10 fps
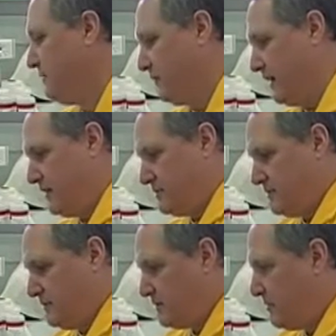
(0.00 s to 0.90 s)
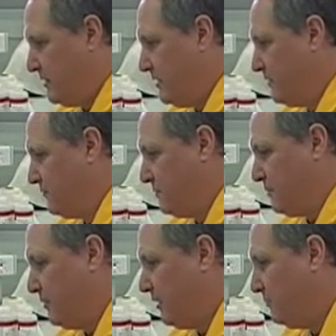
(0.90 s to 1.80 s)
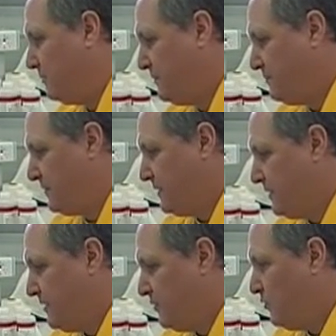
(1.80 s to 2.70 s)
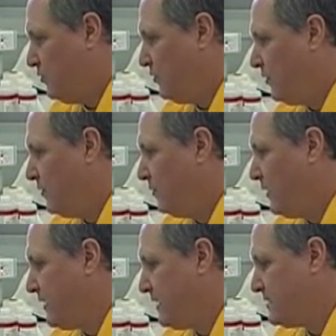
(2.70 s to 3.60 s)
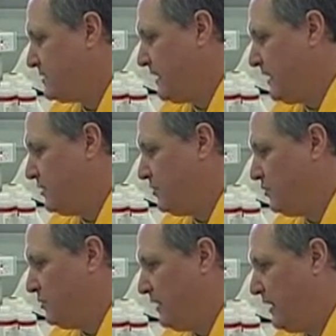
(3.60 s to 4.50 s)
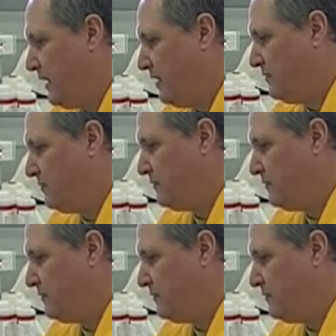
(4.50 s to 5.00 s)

of light, see it's coming here from the bulb. On the right hand side you will have